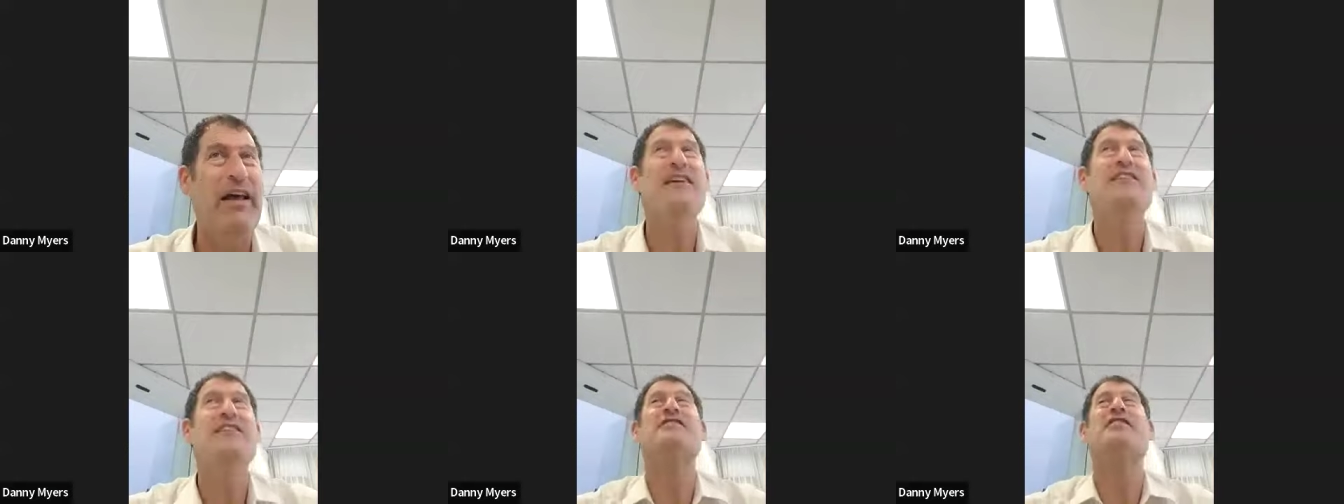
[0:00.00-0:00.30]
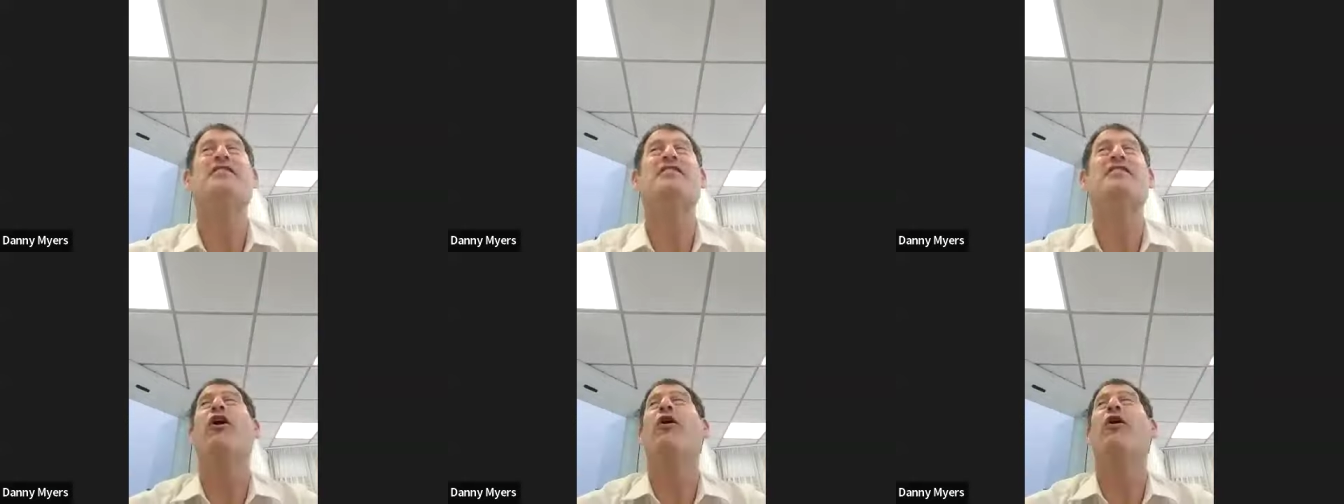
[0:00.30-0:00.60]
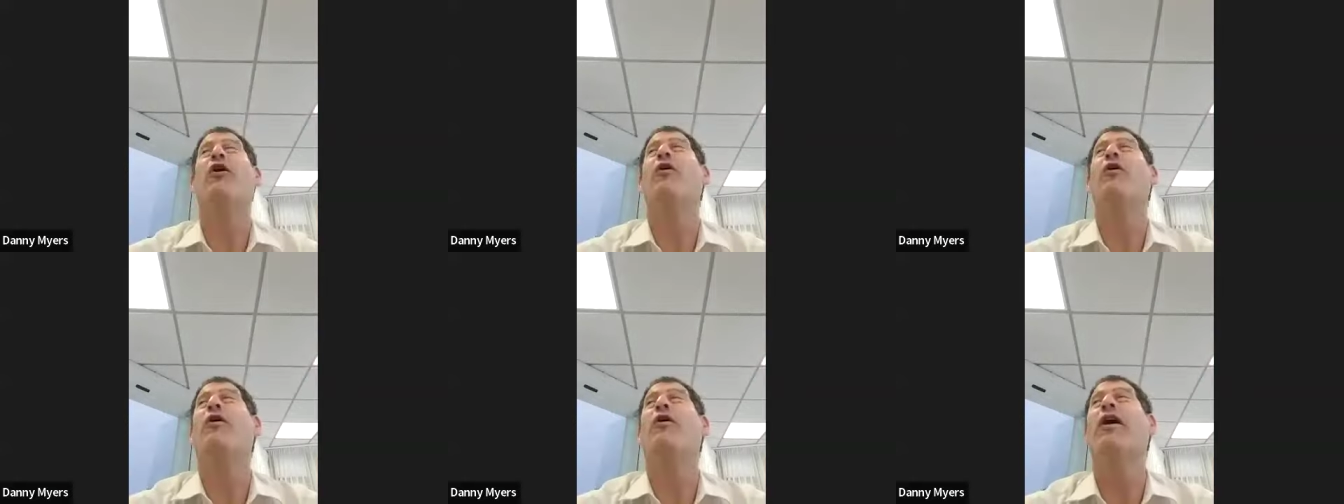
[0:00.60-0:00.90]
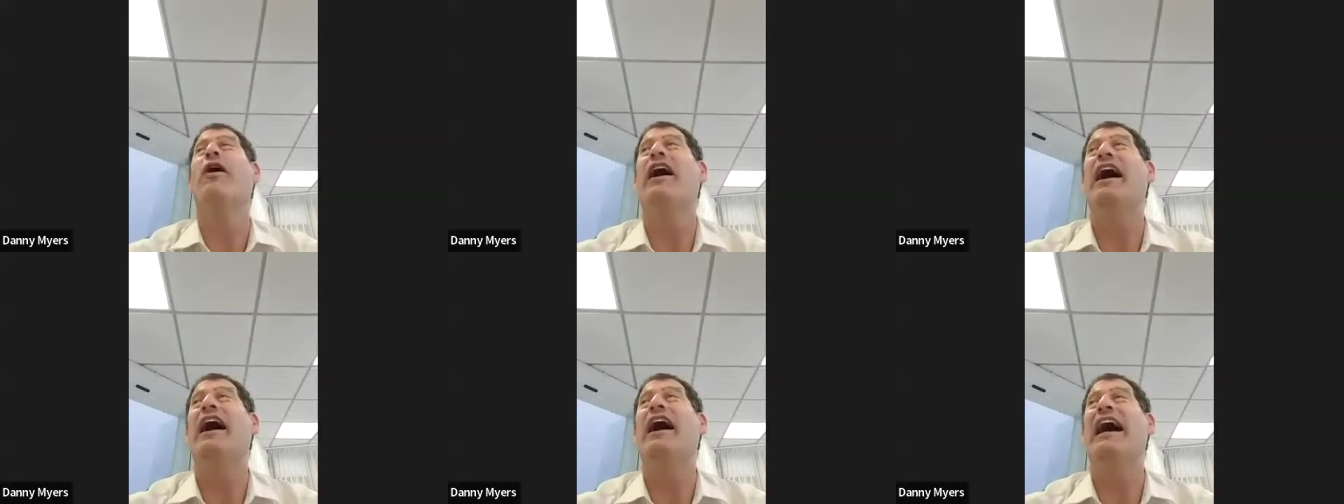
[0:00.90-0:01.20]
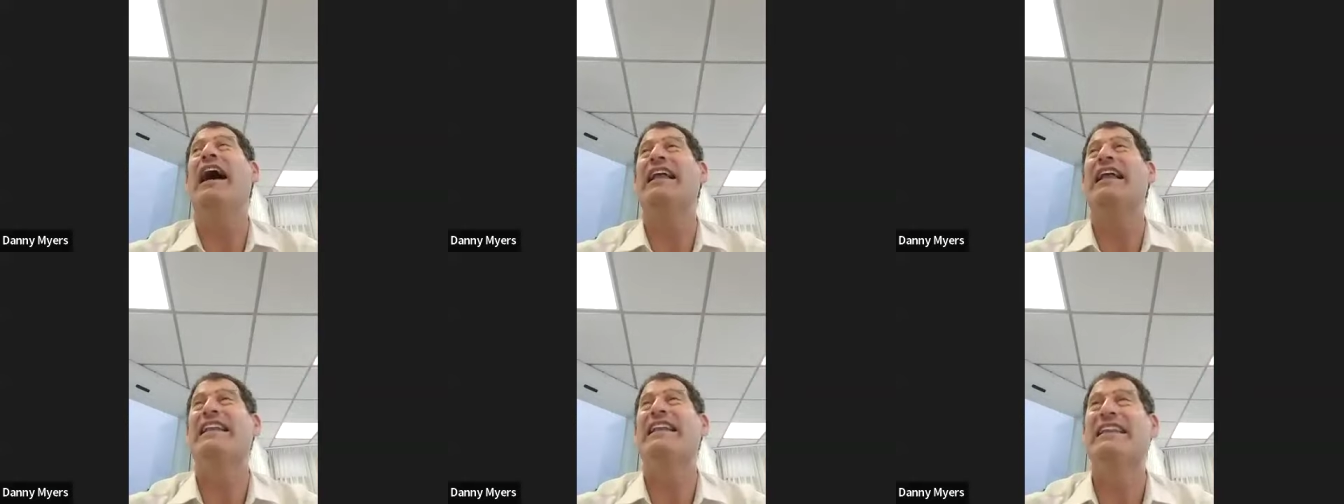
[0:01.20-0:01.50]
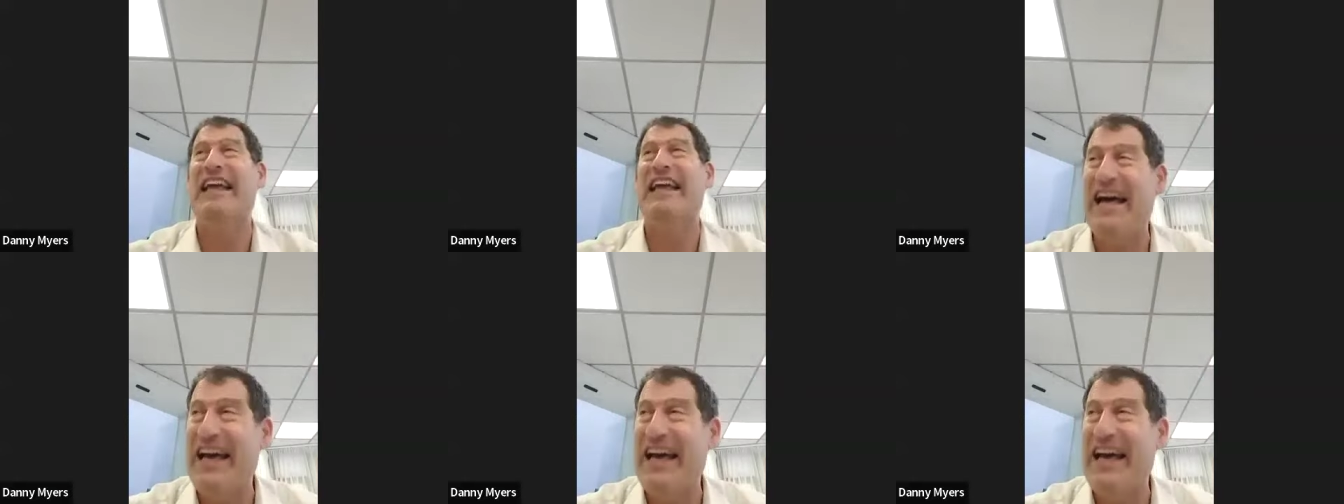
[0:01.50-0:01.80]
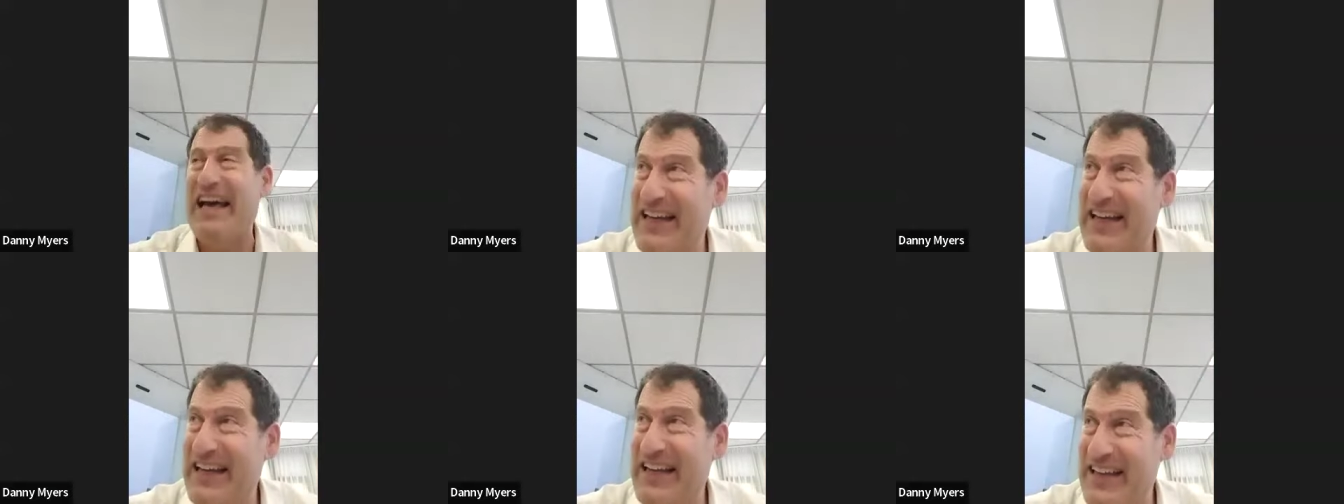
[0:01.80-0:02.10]
So
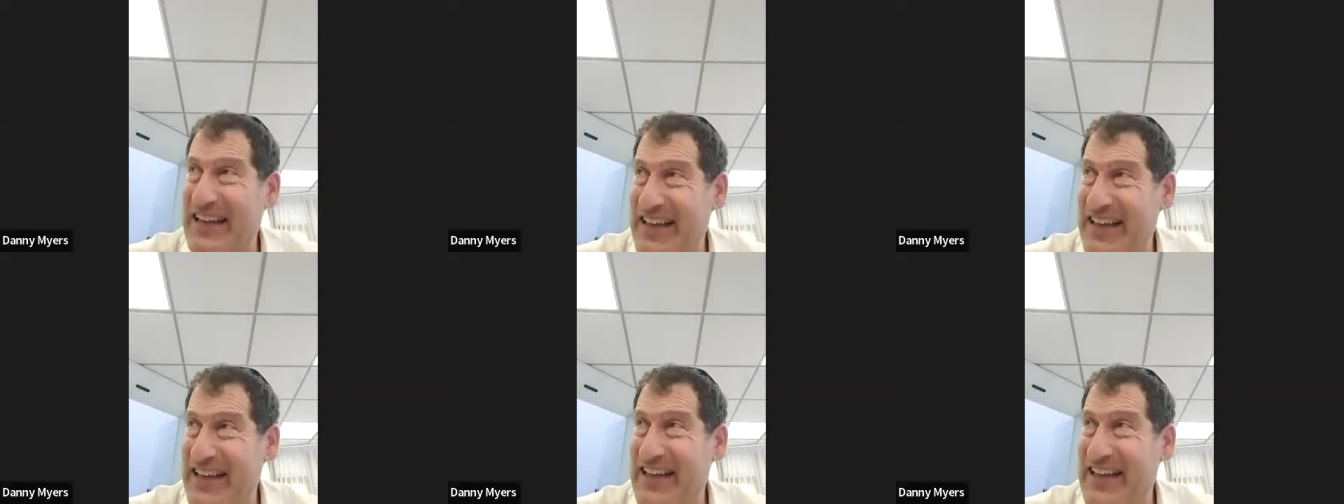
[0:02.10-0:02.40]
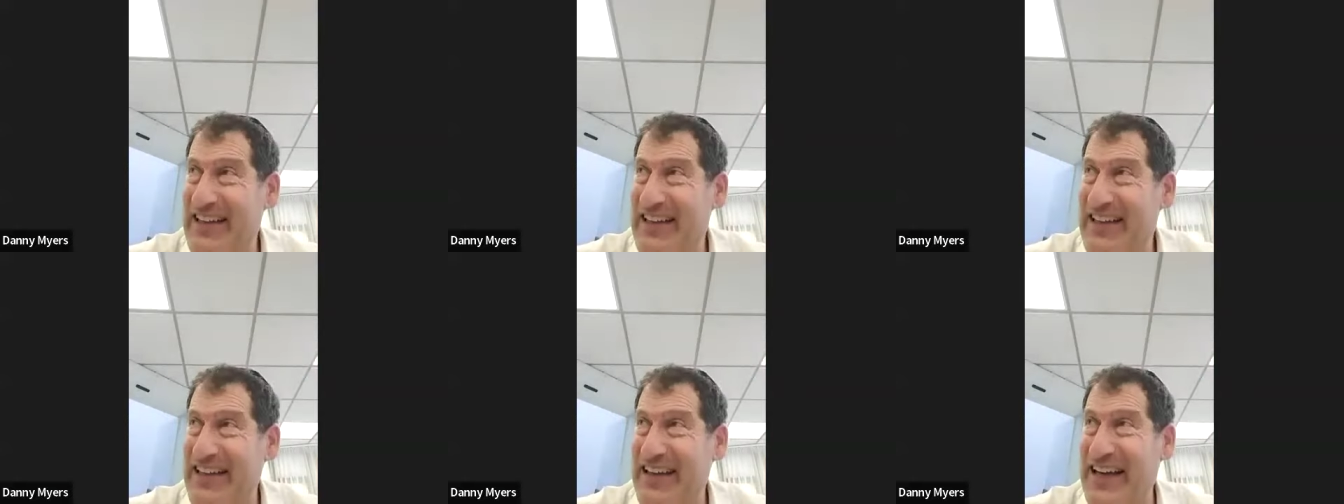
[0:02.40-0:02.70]
halachically,